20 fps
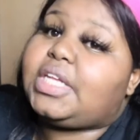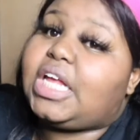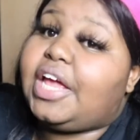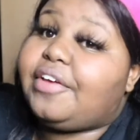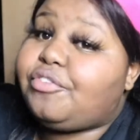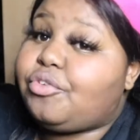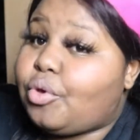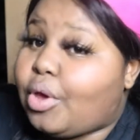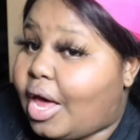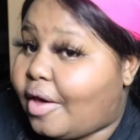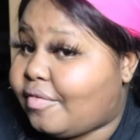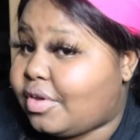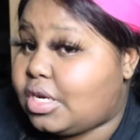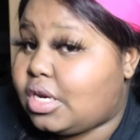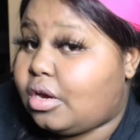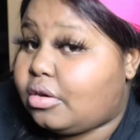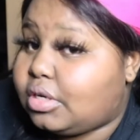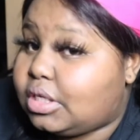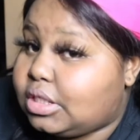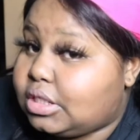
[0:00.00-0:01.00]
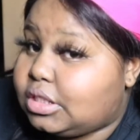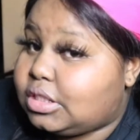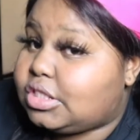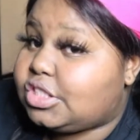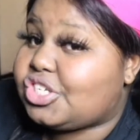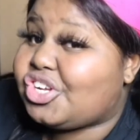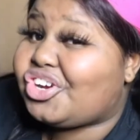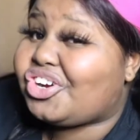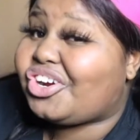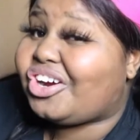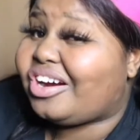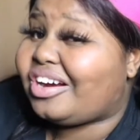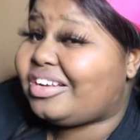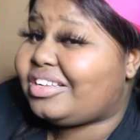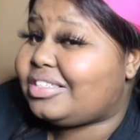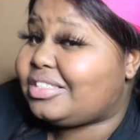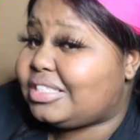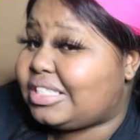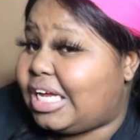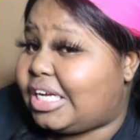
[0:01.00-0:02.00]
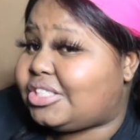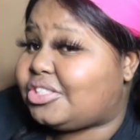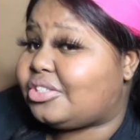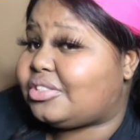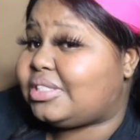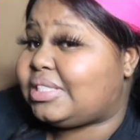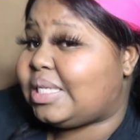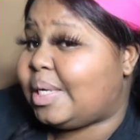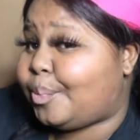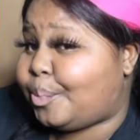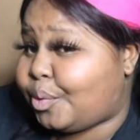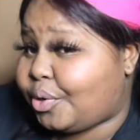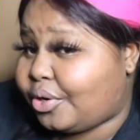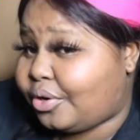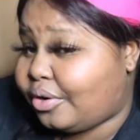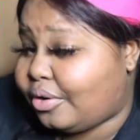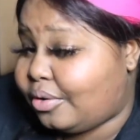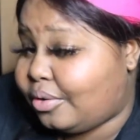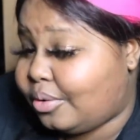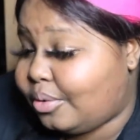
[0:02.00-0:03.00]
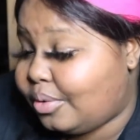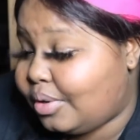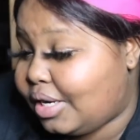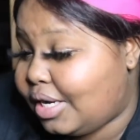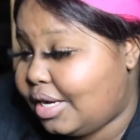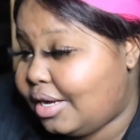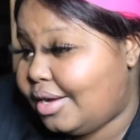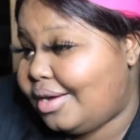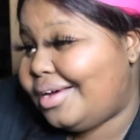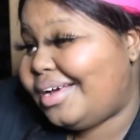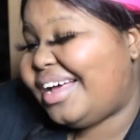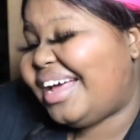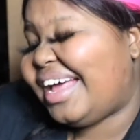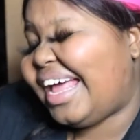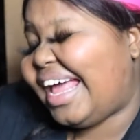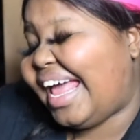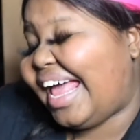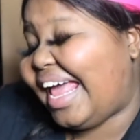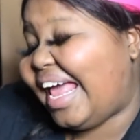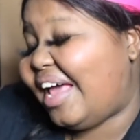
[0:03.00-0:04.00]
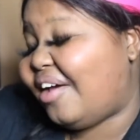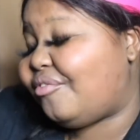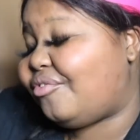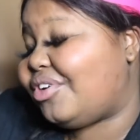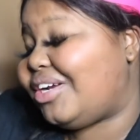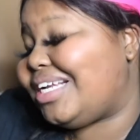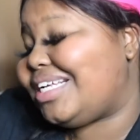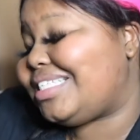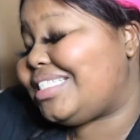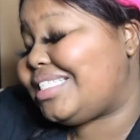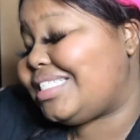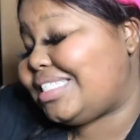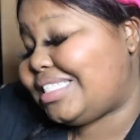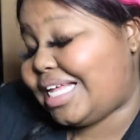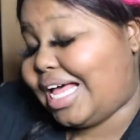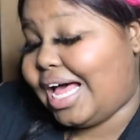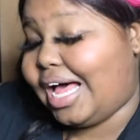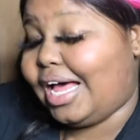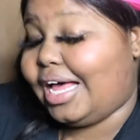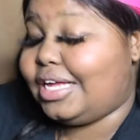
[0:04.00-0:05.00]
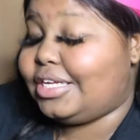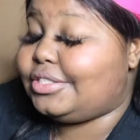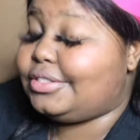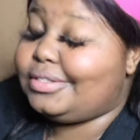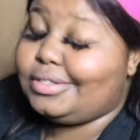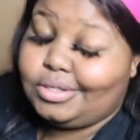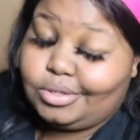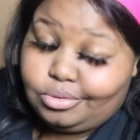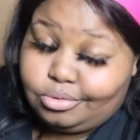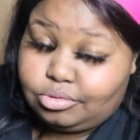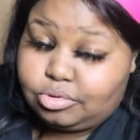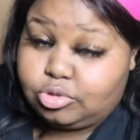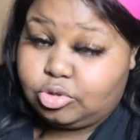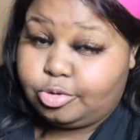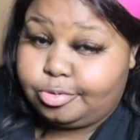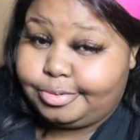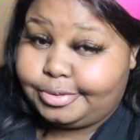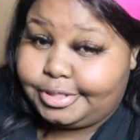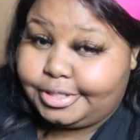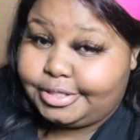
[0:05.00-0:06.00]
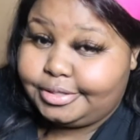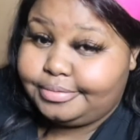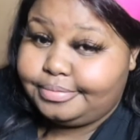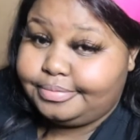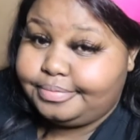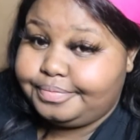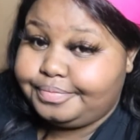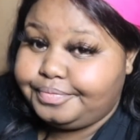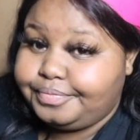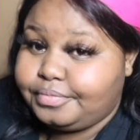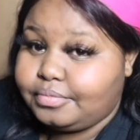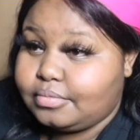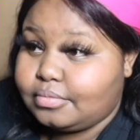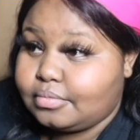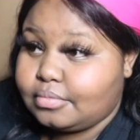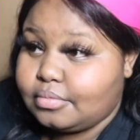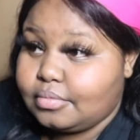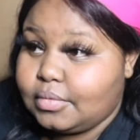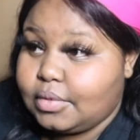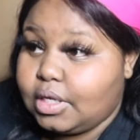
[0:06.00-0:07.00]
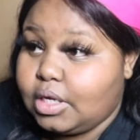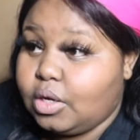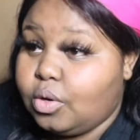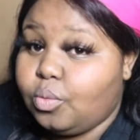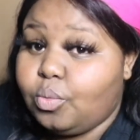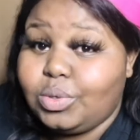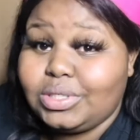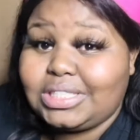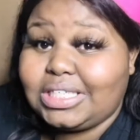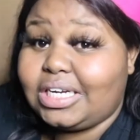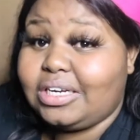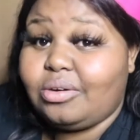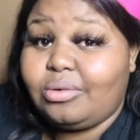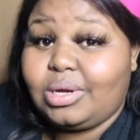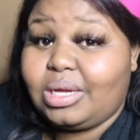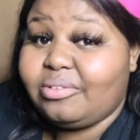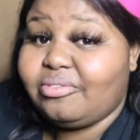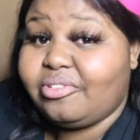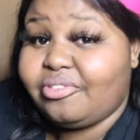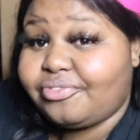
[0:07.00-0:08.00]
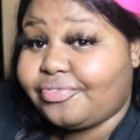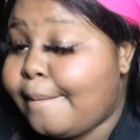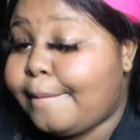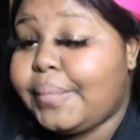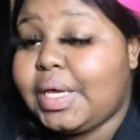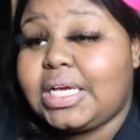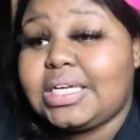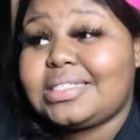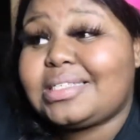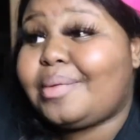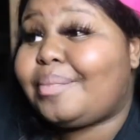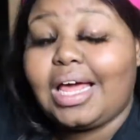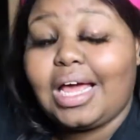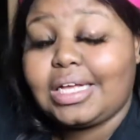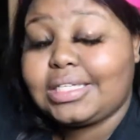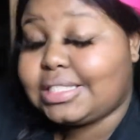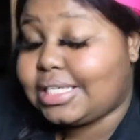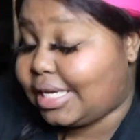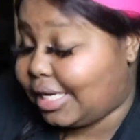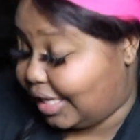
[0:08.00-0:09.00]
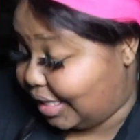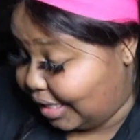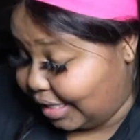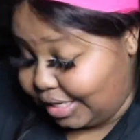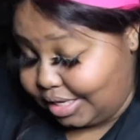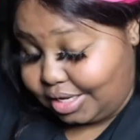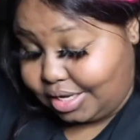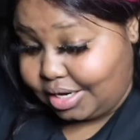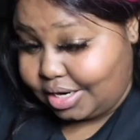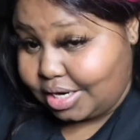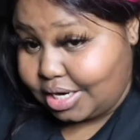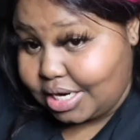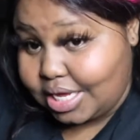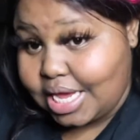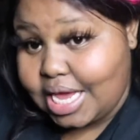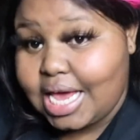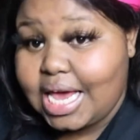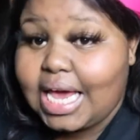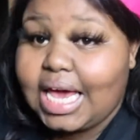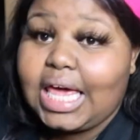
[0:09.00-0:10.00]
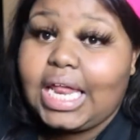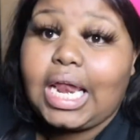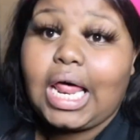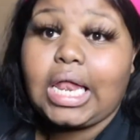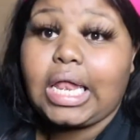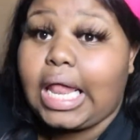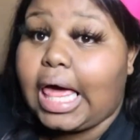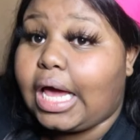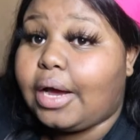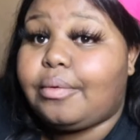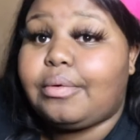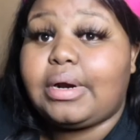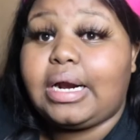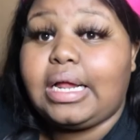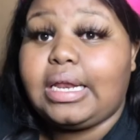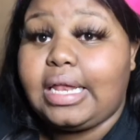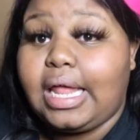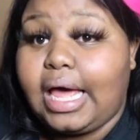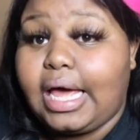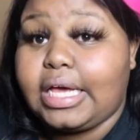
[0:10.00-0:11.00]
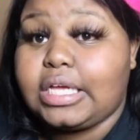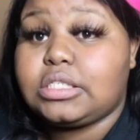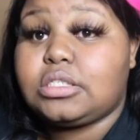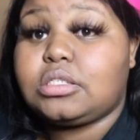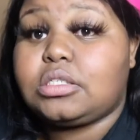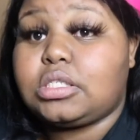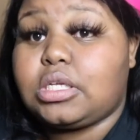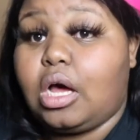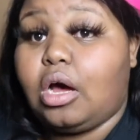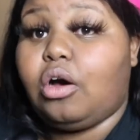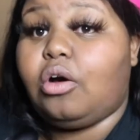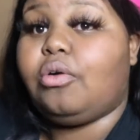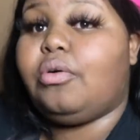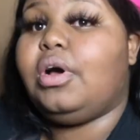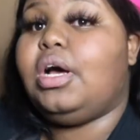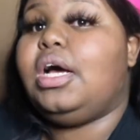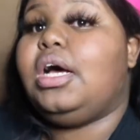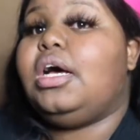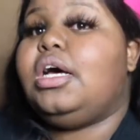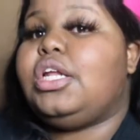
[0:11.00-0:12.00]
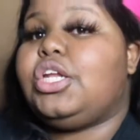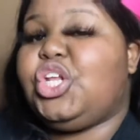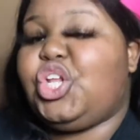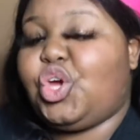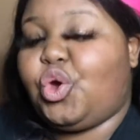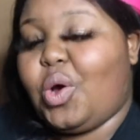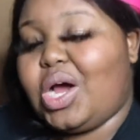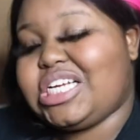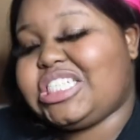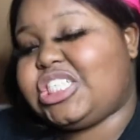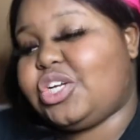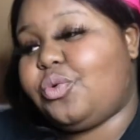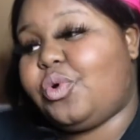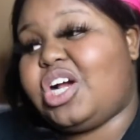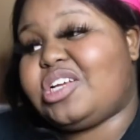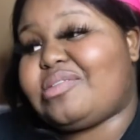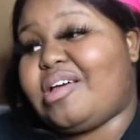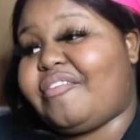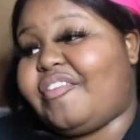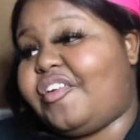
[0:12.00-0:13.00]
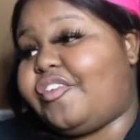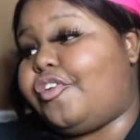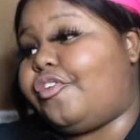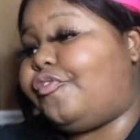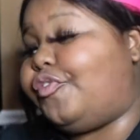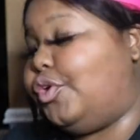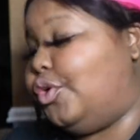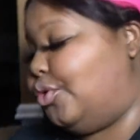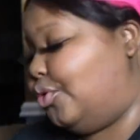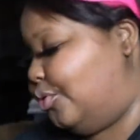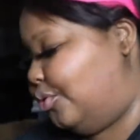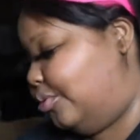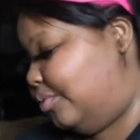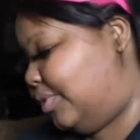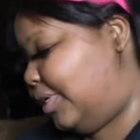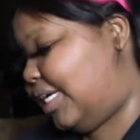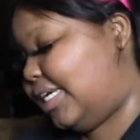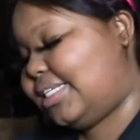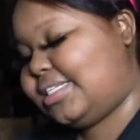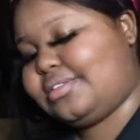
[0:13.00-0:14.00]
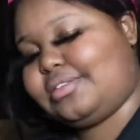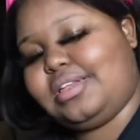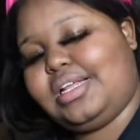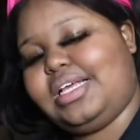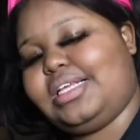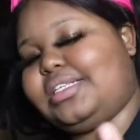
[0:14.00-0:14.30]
if you haven't noticed, your girl is not your typical average size YouTuber. Which I don't give a f- because I like to eat and I like what I like. So, the question was my favorite food. Let's